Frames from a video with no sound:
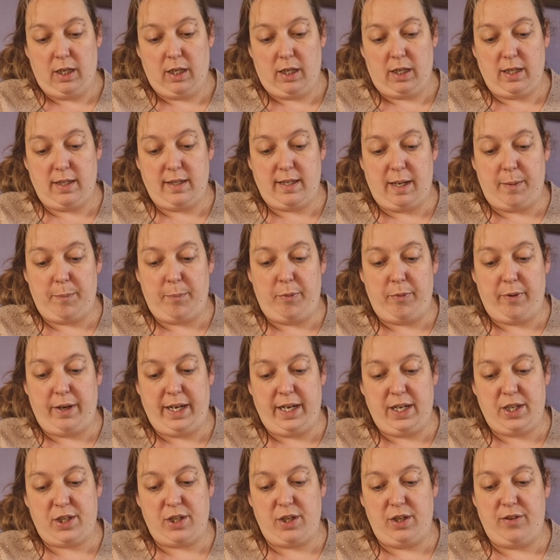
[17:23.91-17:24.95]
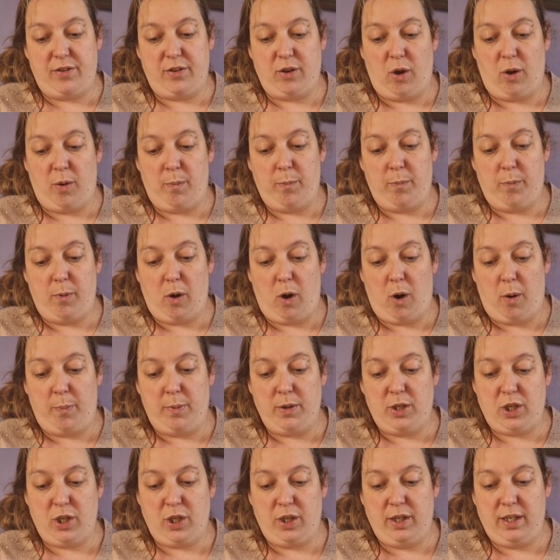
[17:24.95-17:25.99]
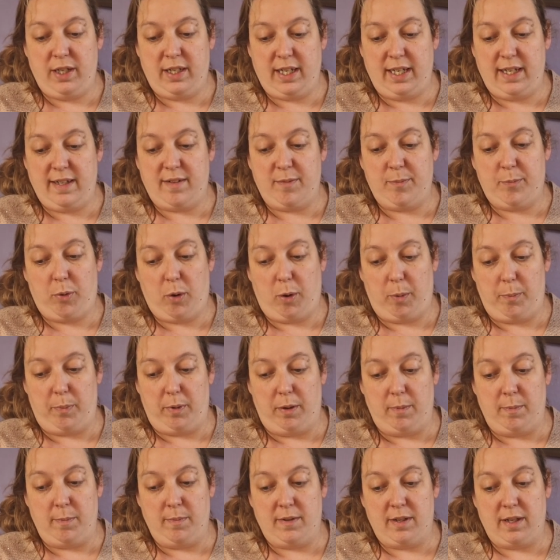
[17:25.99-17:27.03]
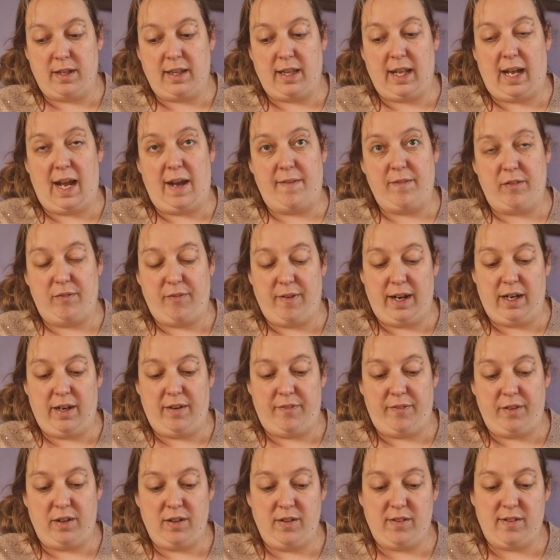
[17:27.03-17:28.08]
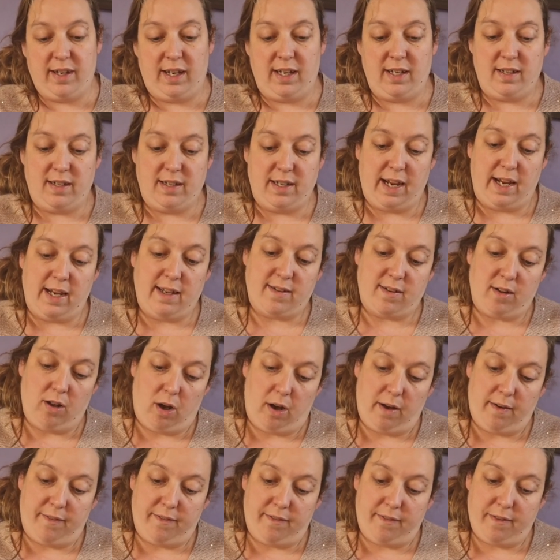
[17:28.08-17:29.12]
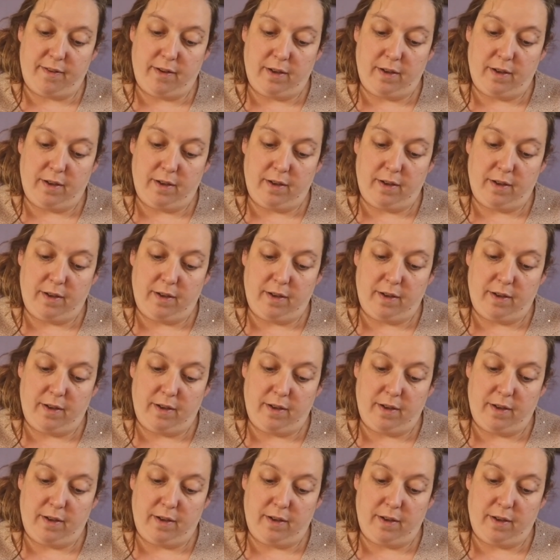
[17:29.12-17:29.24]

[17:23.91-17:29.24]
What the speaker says: Contemporary issues are opportunities and problems that have a relevance in today's life.